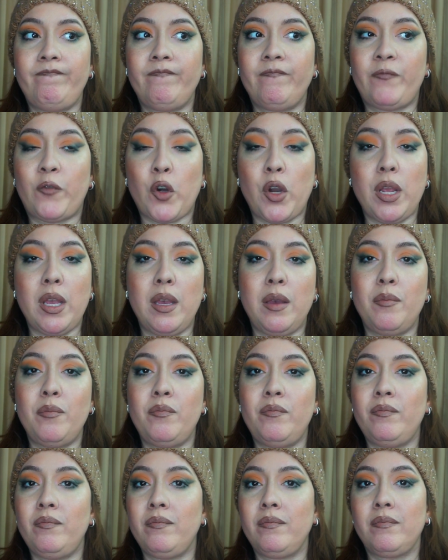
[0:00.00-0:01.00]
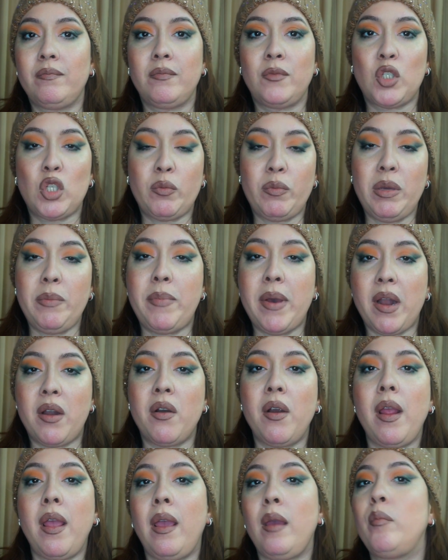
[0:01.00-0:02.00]
for him to be
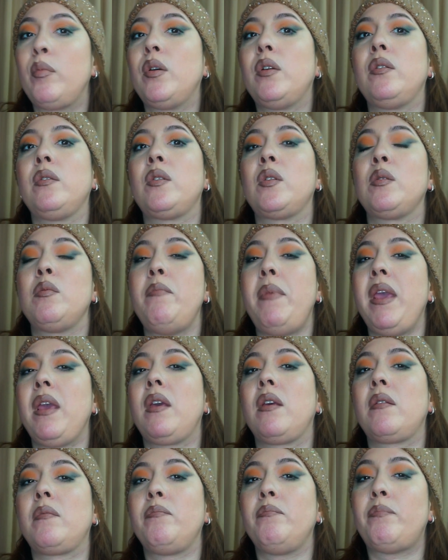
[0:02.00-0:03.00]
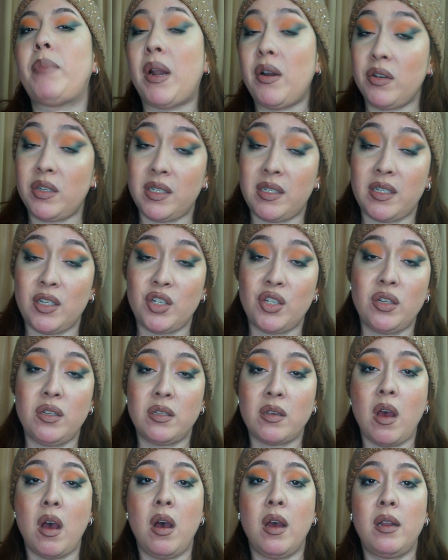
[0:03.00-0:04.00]
better able to make better
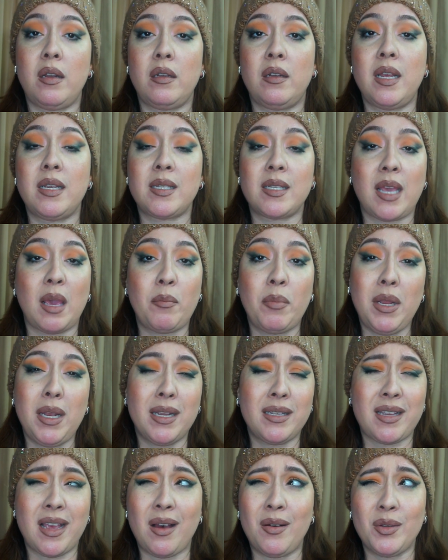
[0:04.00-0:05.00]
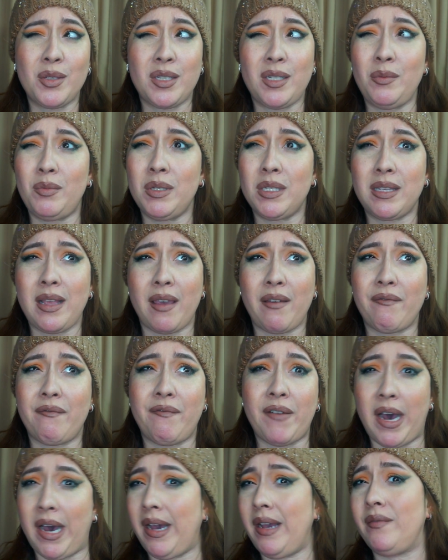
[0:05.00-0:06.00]
decisions on escaping his house. He was like
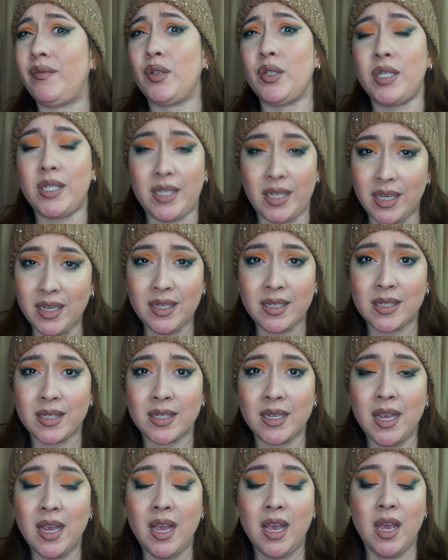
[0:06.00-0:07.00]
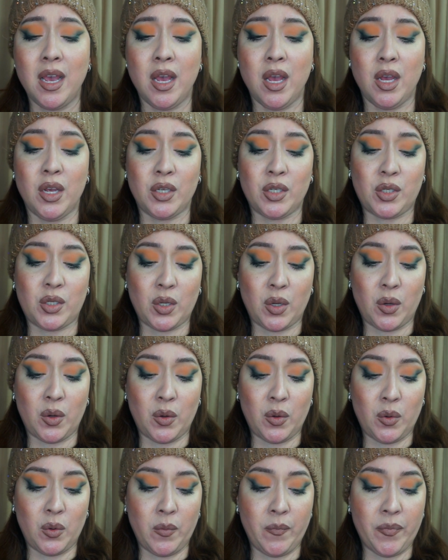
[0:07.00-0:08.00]
5 or 6.
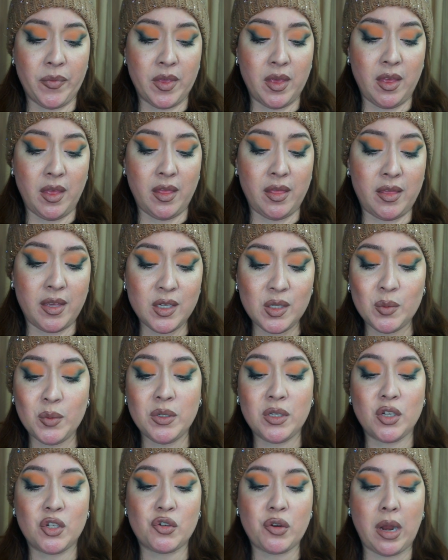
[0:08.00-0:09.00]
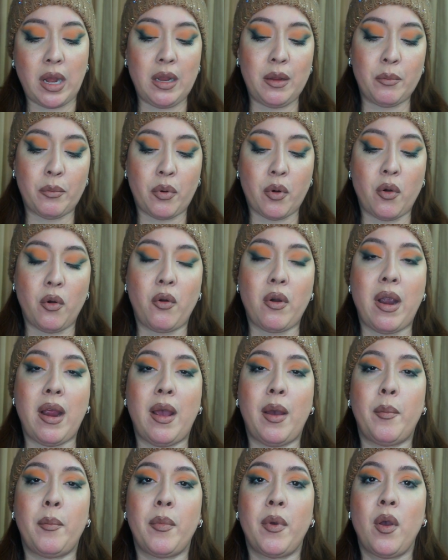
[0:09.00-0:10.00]
So this was a training
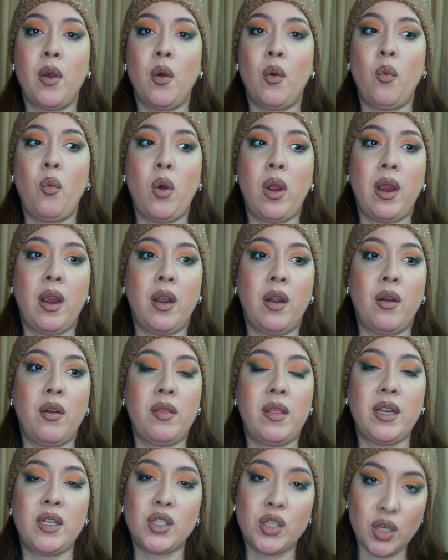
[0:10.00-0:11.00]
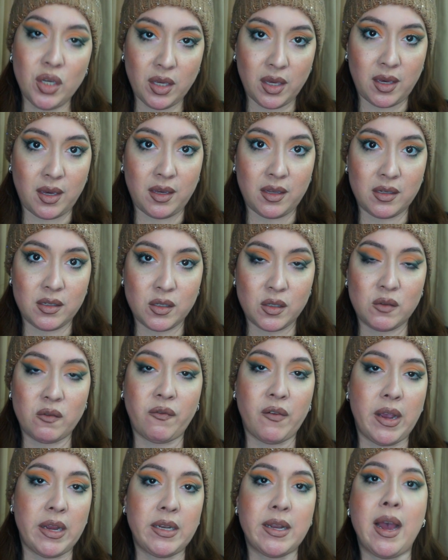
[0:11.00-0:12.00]
program where they took kids to
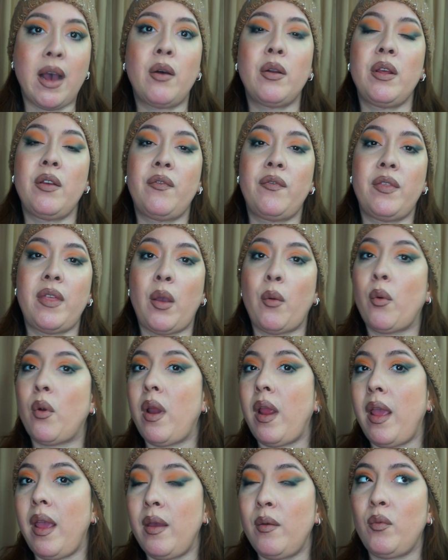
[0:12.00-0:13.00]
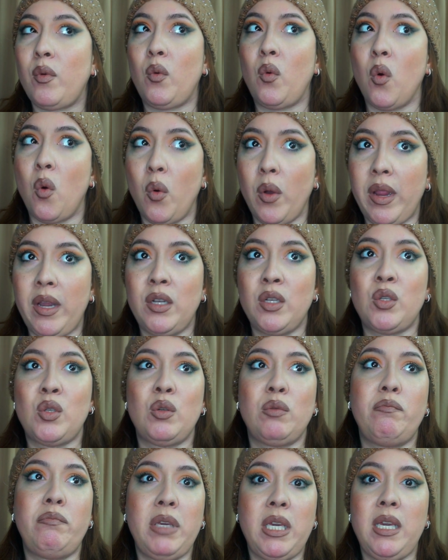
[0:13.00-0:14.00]
find out if they were going
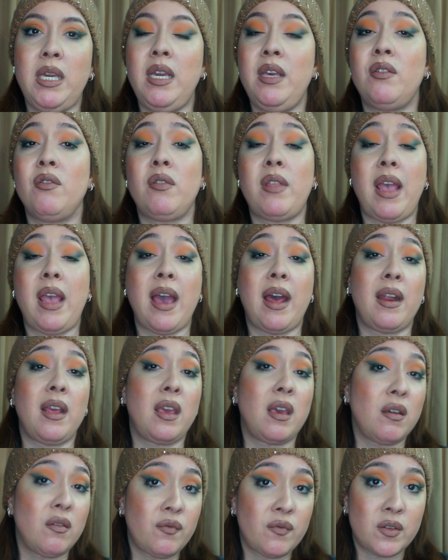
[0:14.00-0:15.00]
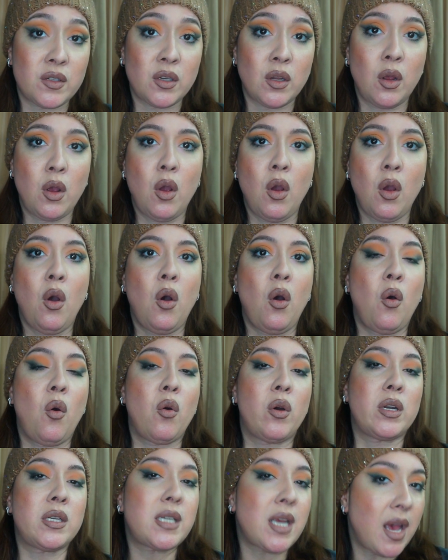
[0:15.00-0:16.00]
to be, either they had a gift
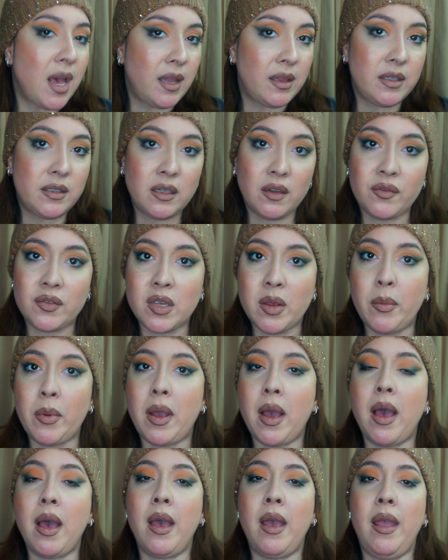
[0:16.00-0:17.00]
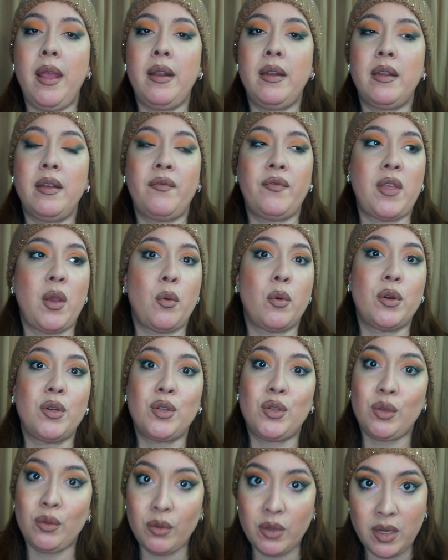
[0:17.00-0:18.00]
or a talent of some kind, if they were
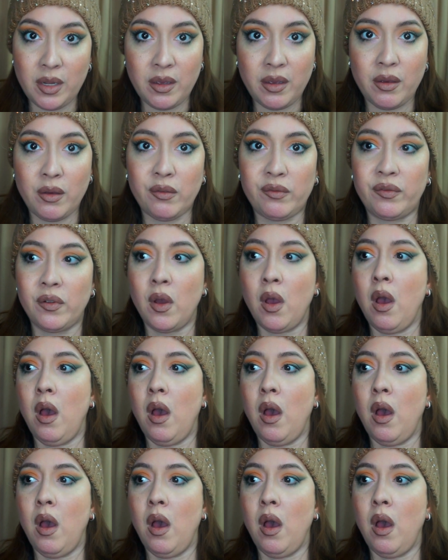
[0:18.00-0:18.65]
intuitive,